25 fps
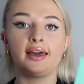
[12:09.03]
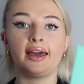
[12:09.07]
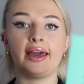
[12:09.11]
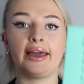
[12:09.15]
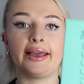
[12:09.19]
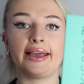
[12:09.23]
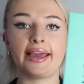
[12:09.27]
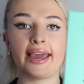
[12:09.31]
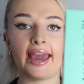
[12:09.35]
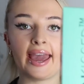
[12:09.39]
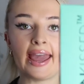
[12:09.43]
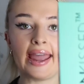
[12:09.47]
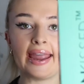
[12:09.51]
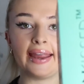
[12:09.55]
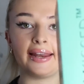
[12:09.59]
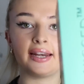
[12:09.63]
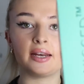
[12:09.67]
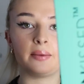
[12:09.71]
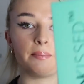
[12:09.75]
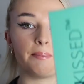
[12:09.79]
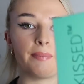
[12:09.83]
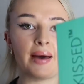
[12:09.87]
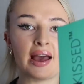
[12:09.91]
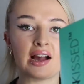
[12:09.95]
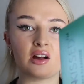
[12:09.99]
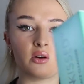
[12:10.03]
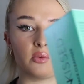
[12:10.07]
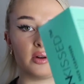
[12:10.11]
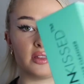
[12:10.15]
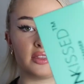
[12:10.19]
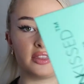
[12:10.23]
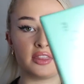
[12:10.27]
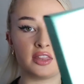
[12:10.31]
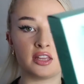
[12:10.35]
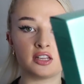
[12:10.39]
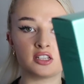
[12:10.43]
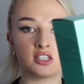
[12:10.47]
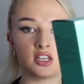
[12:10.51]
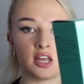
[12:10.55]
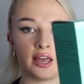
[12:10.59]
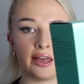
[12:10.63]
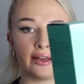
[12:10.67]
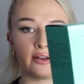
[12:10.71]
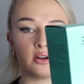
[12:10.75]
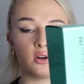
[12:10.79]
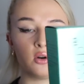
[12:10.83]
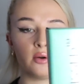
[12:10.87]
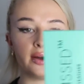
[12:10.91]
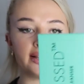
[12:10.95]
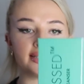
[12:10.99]
Again, back with the
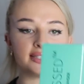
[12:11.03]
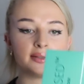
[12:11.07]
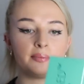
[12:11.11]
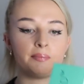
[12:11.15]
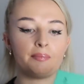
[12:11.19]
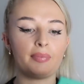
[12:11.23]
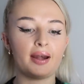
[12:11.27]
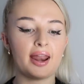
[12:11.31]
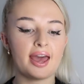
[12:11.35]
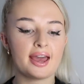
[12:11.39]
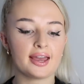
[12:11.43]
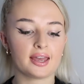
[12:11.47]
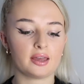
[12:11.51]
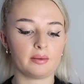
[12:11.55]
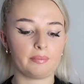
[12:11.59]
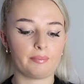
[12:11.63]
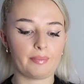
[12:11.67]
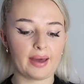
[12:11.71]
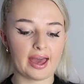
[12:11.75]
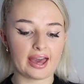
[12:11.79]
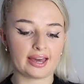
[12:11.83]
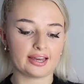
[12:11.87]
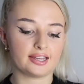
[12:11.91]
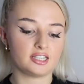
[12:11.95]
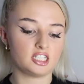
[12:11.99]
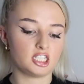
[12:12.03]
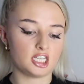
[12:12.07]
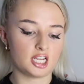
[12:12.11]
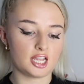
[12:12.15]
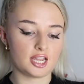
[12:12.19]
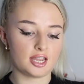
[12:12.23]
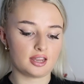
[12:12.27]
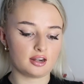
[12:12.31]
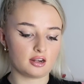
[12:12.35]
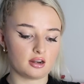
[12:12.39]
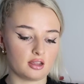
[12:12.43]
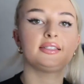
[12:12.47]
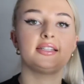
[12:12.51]
turquoise and black packaging.